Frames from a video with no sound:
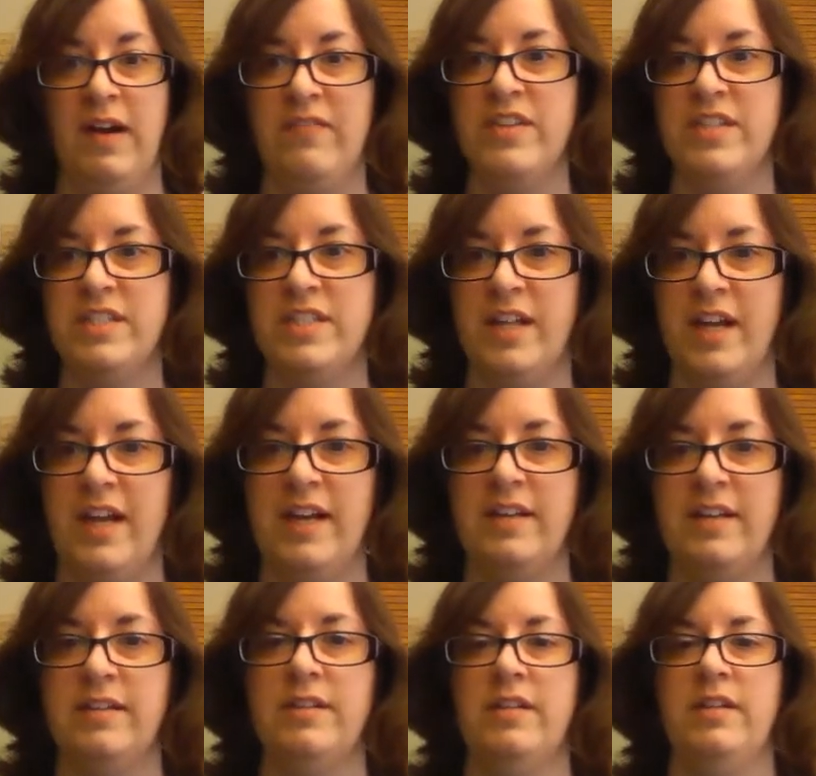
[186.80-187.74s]
this
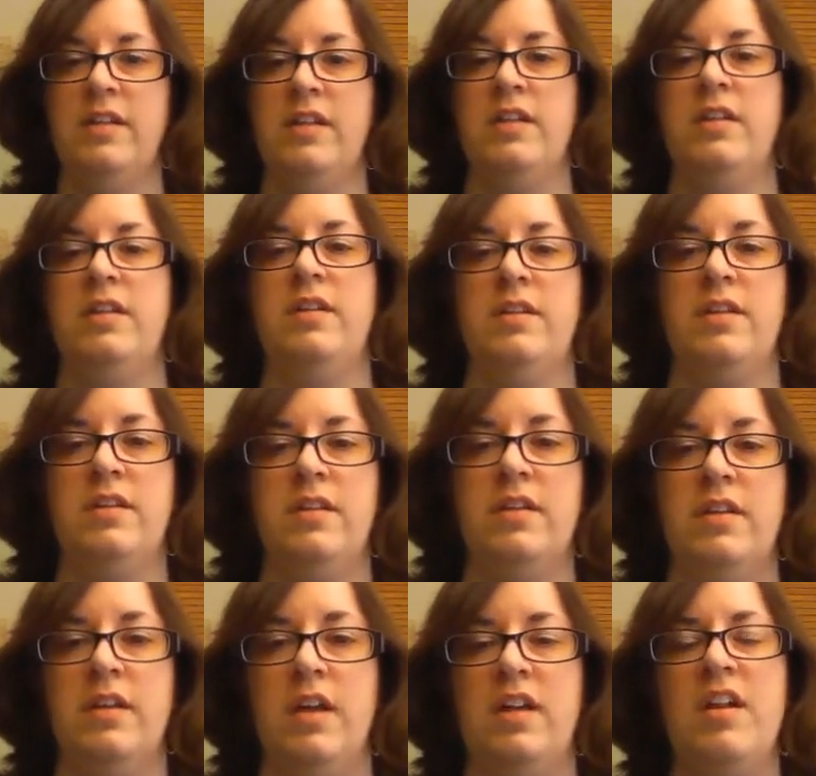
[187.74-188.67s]
tag.
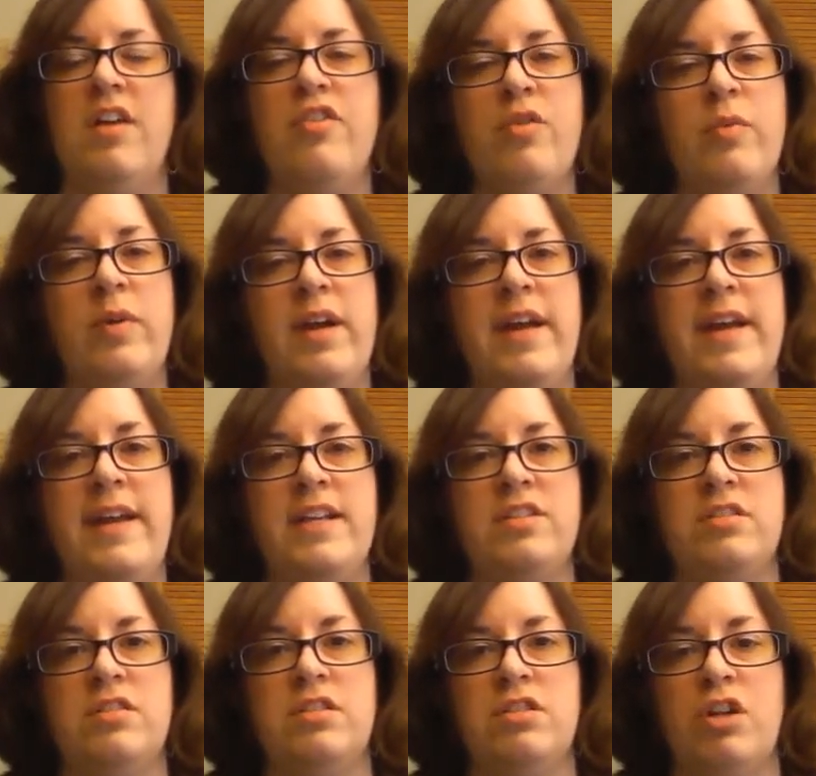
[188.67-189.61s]
Another way
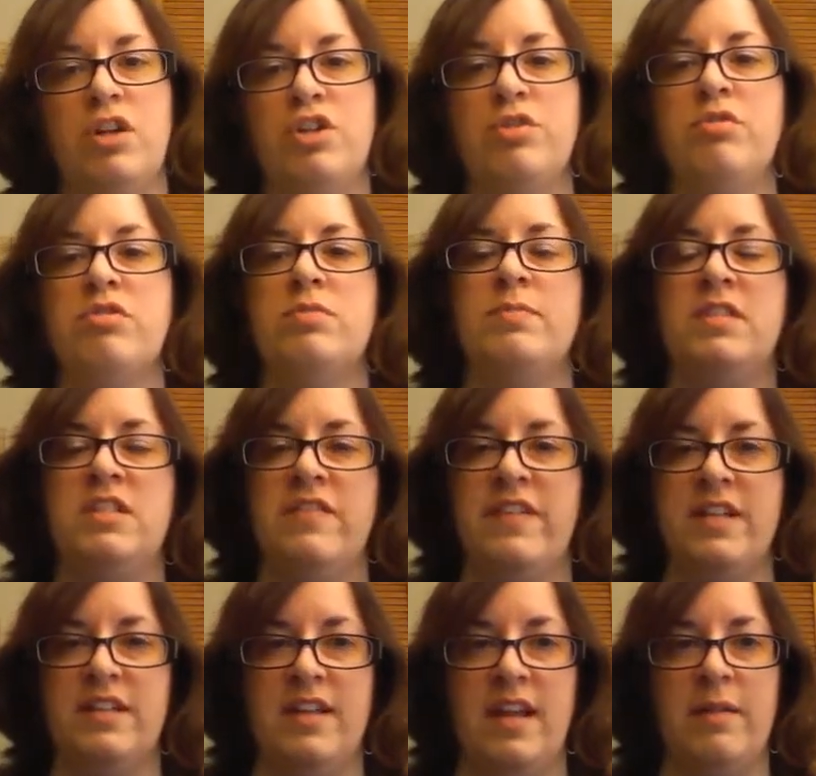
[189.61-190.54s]
is to search through
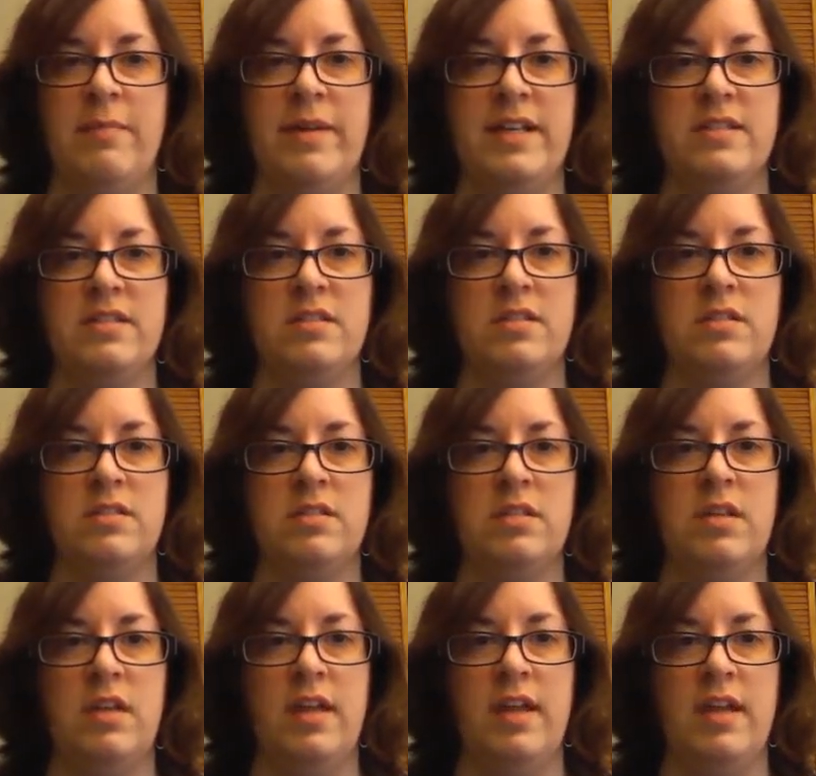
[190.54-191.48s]
specific databases,
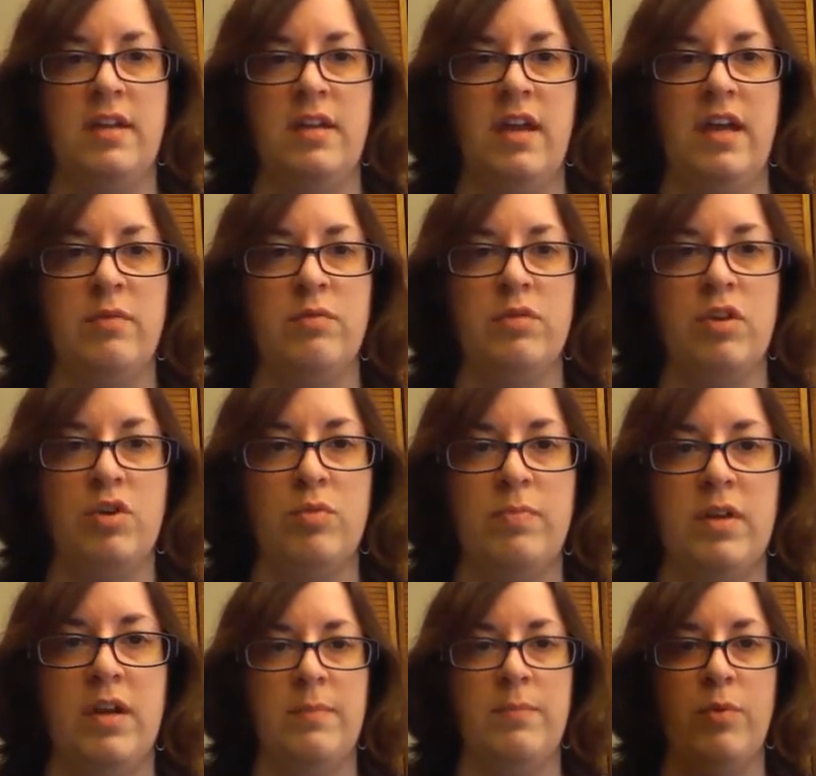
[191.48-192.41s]
and I will
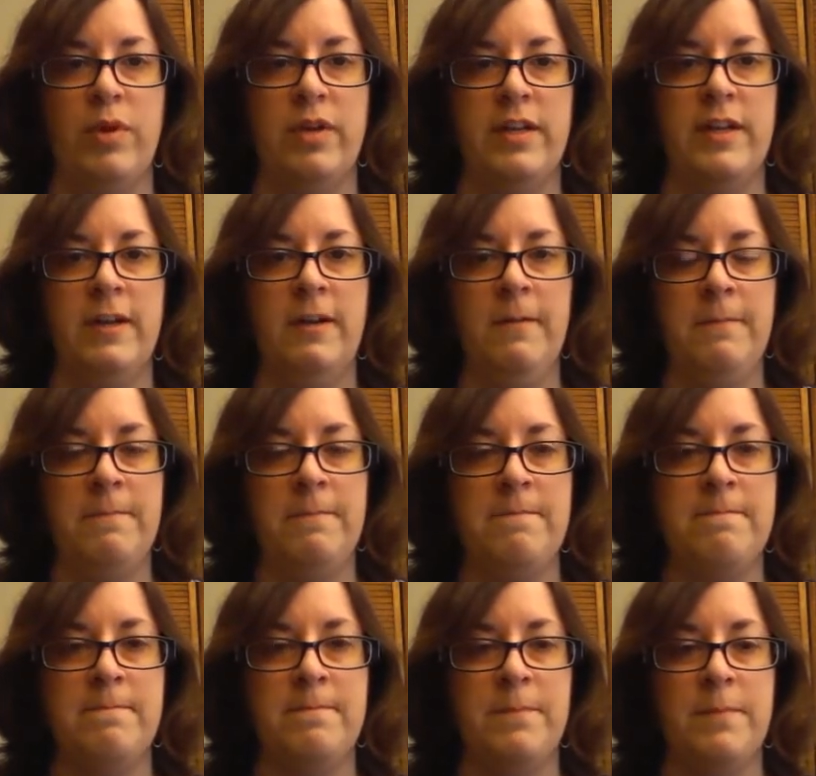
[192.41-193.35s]
open one here.
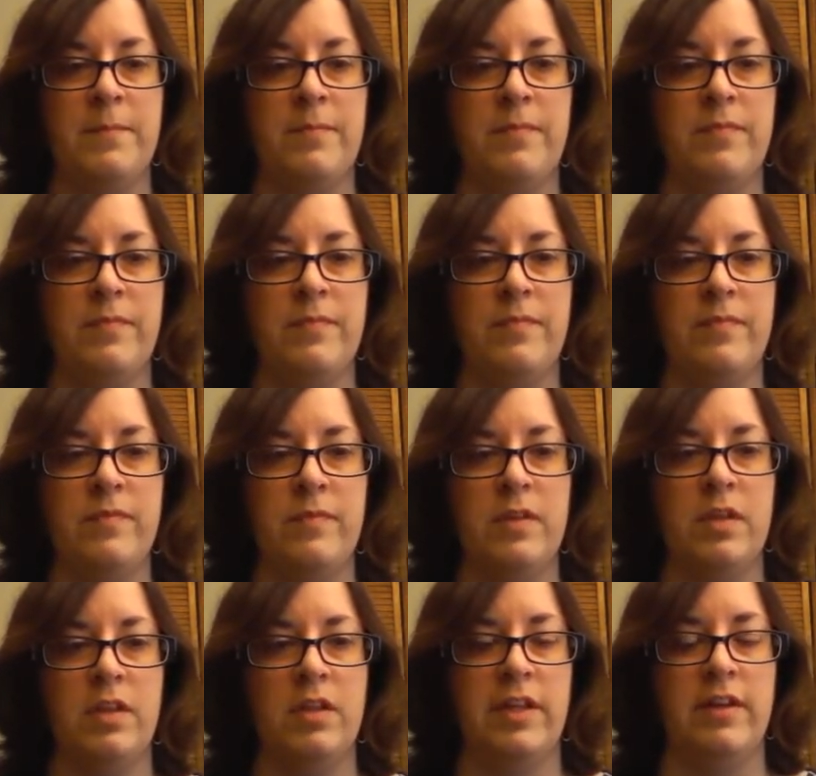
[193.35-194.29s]

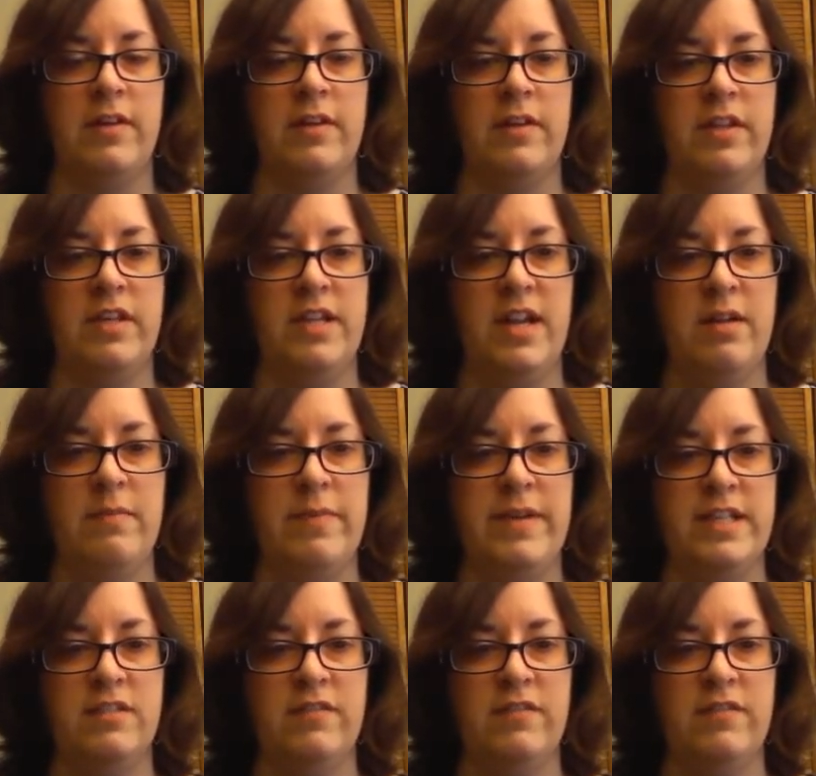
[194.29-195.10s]
Click on the database